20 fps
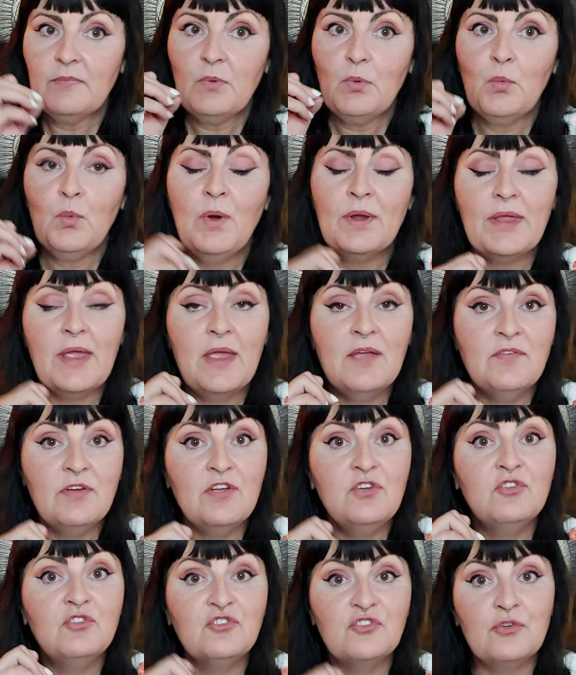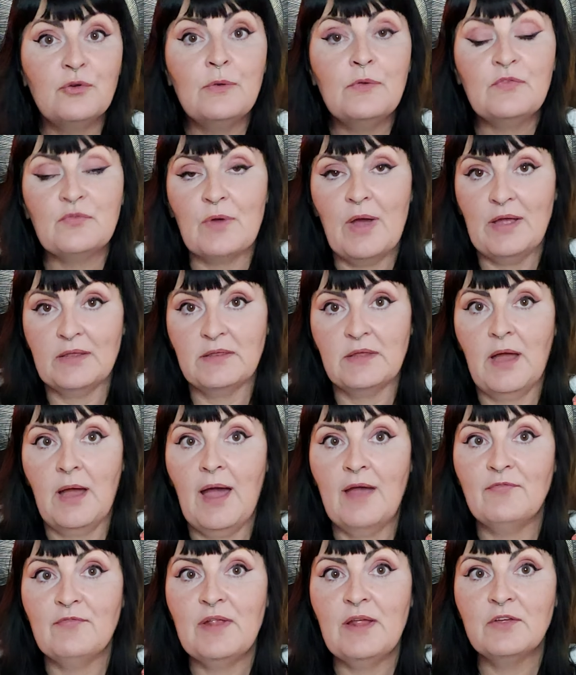Whatever you choose right
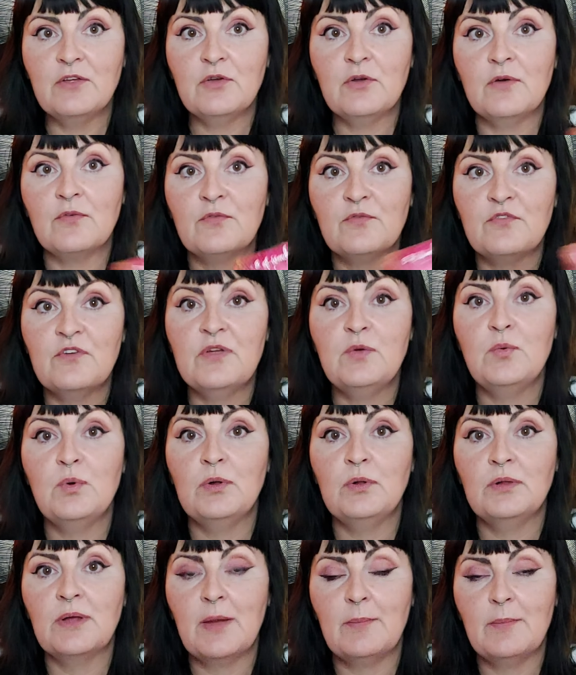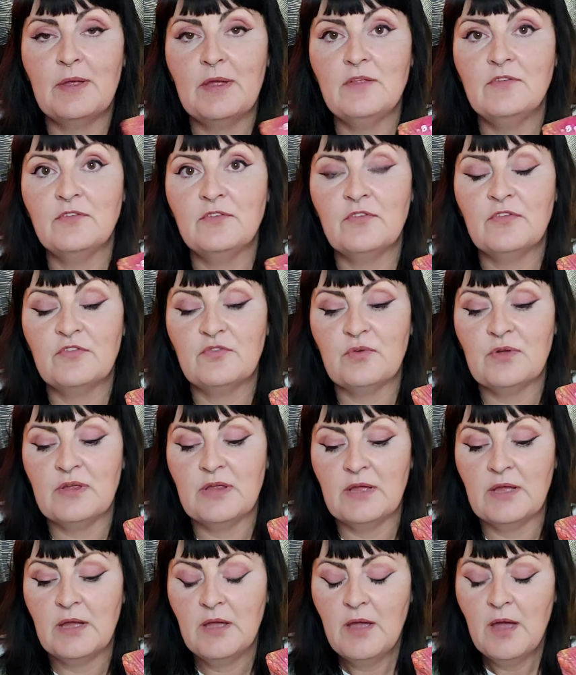now, I feel like you've got free will coming into this
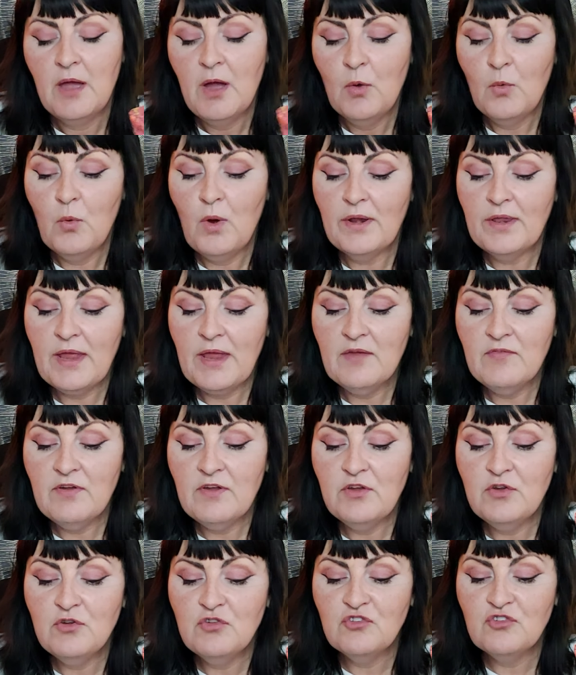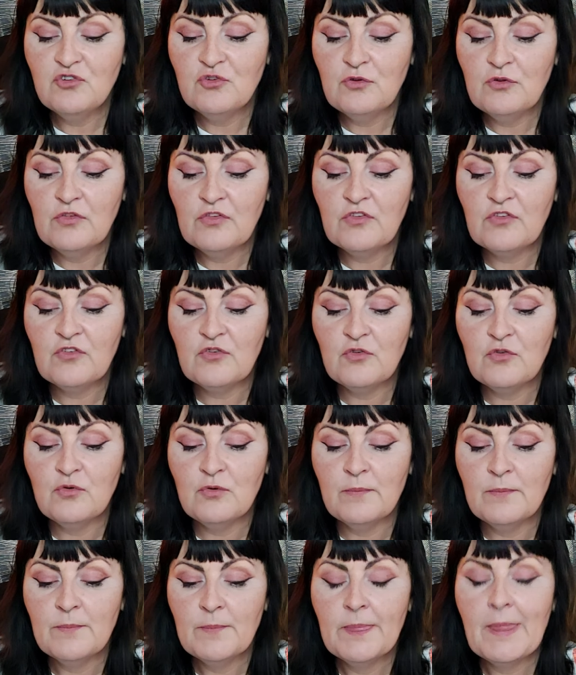reading. Whatever you choose
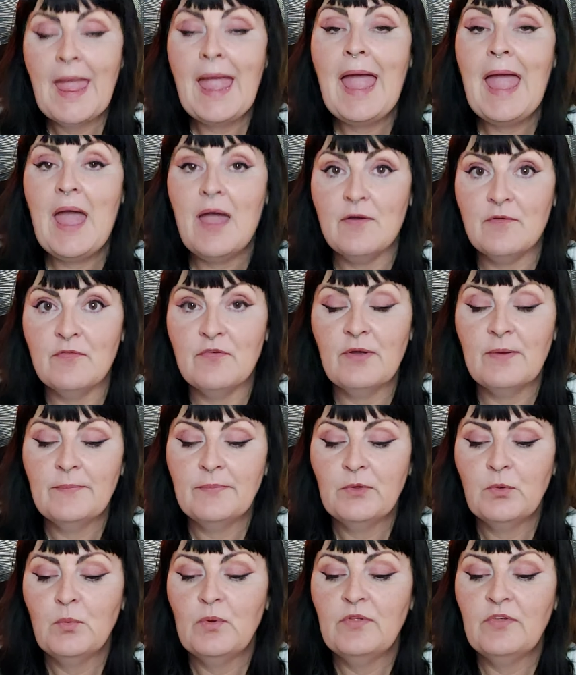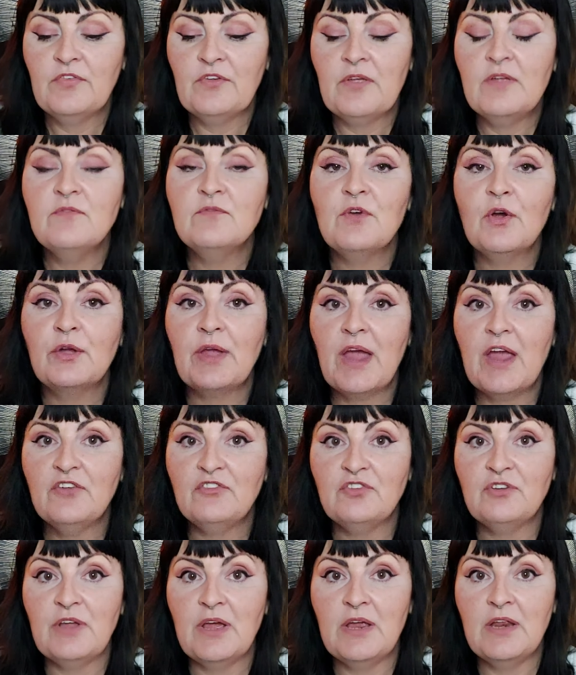to have with this
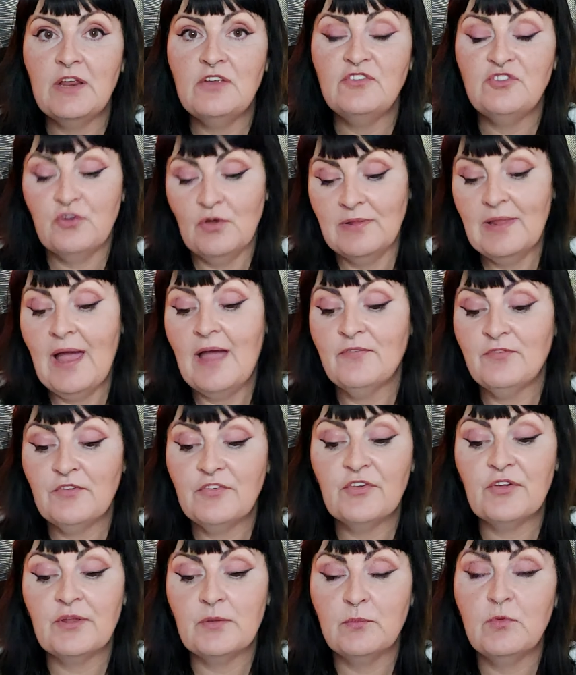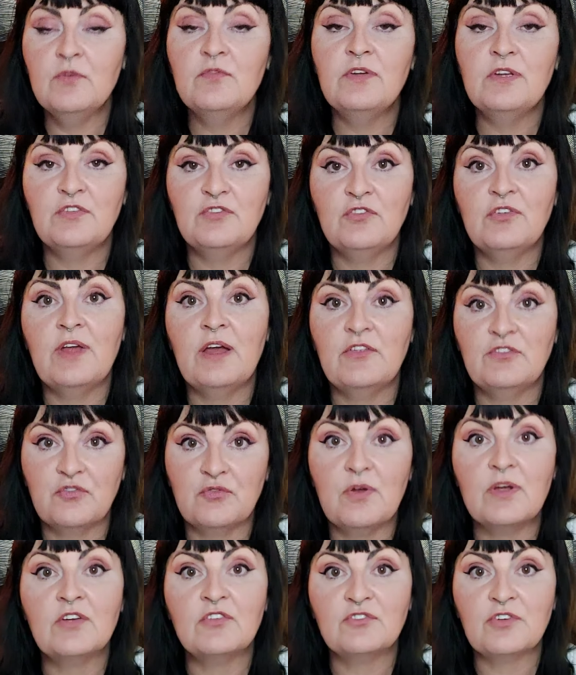invocation energy, your life is going to move into that
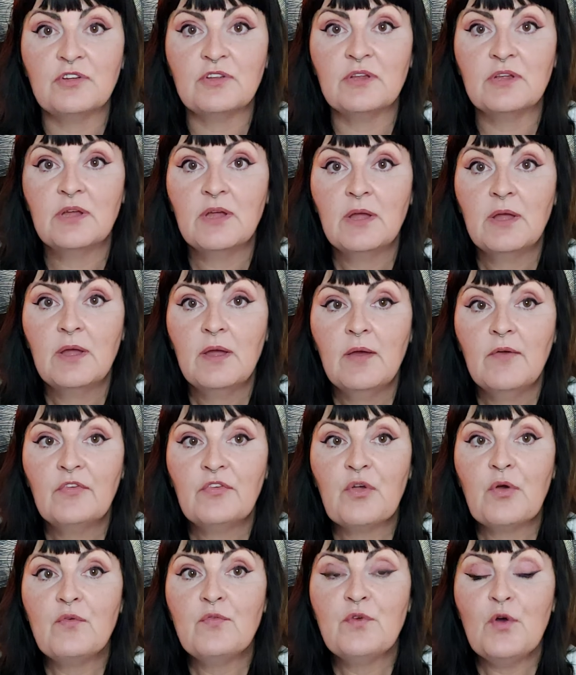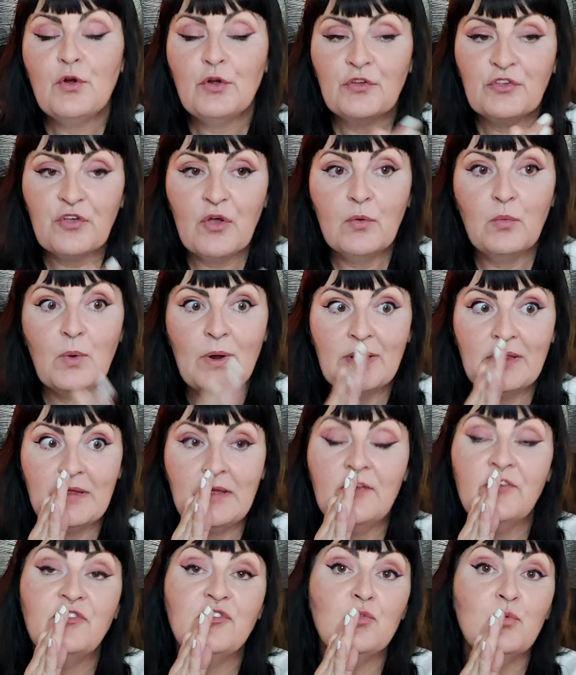direction. So focus on what
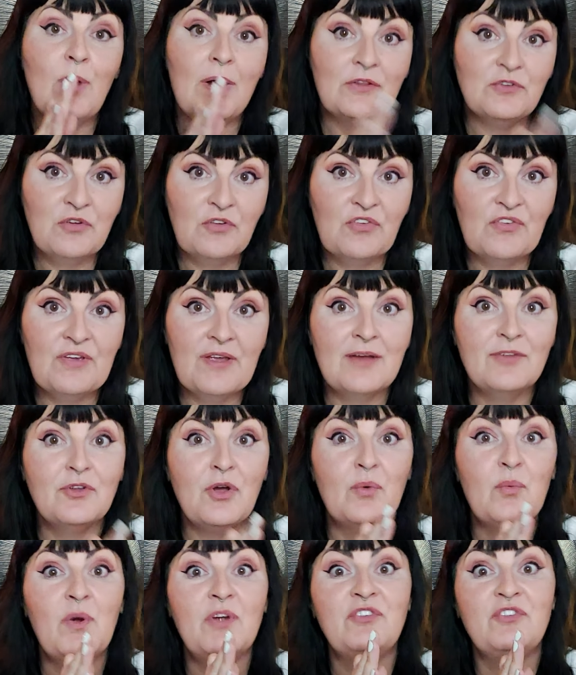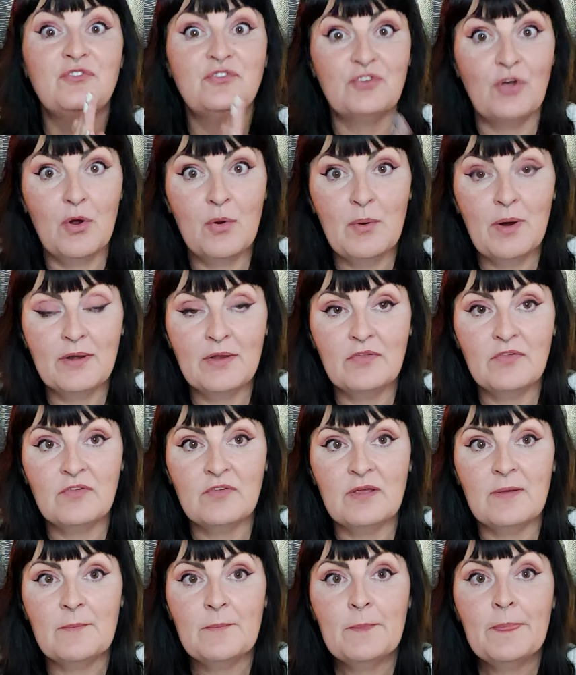it is you want to see and not what you don't want to
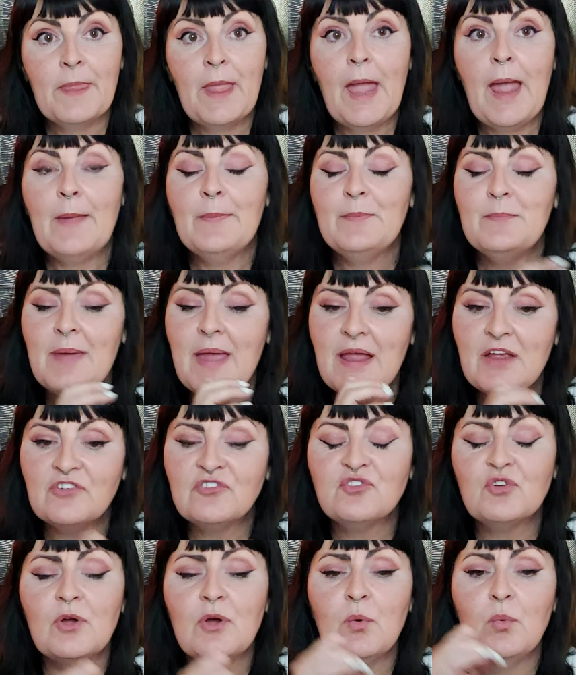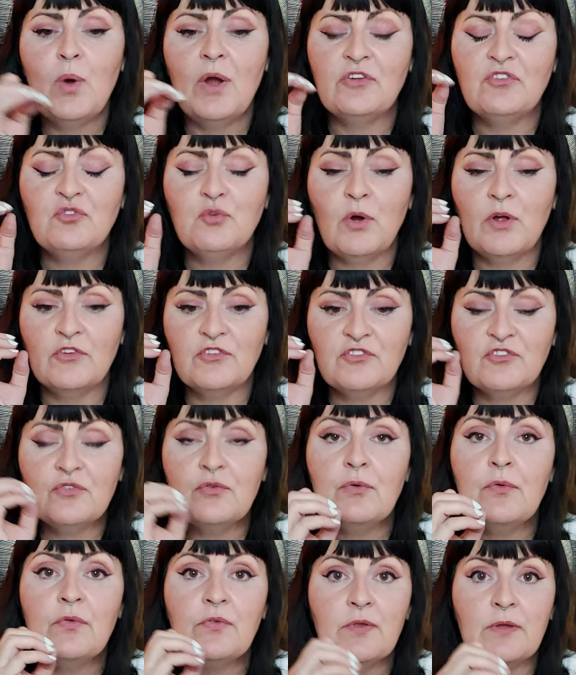see. And make sure what you are
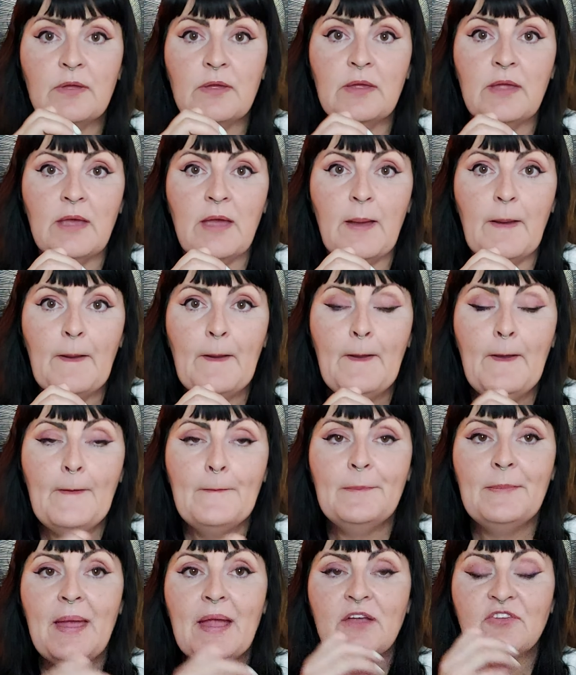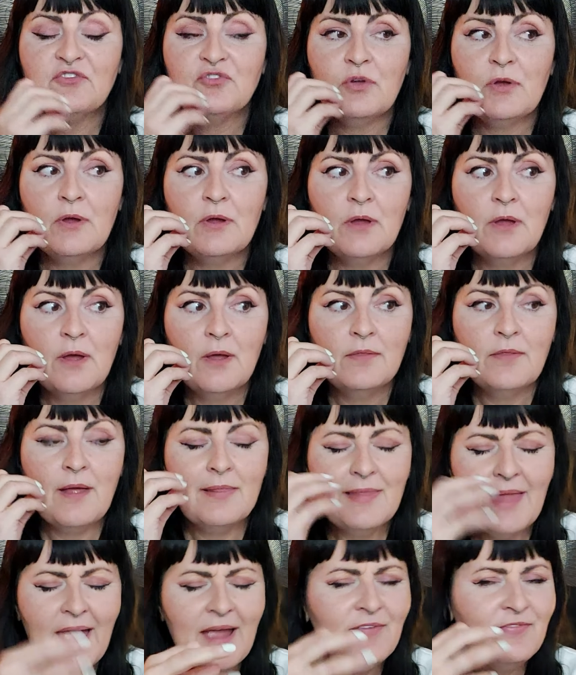choosing here, make sure the
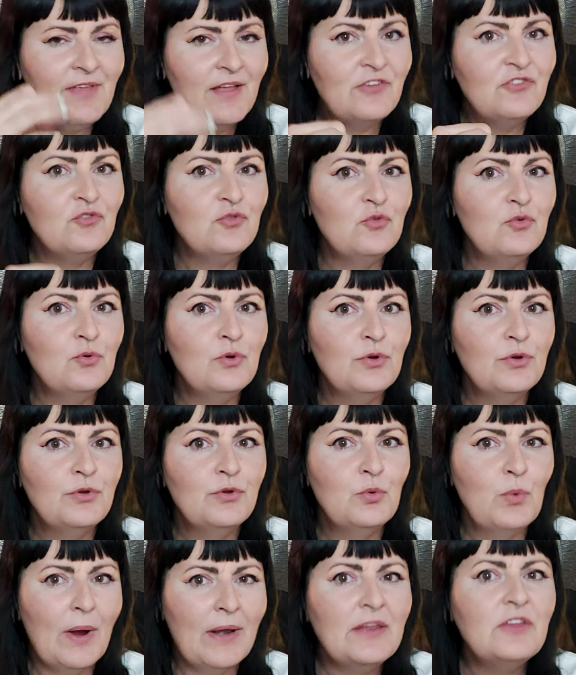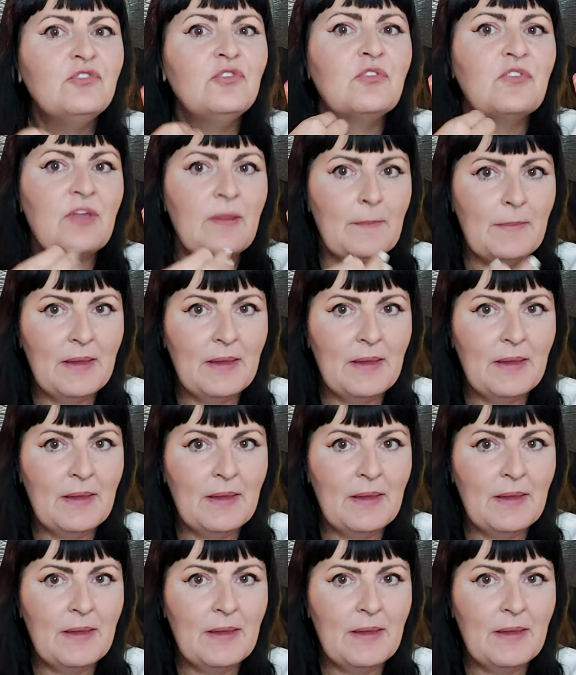life that you, you're wanting to step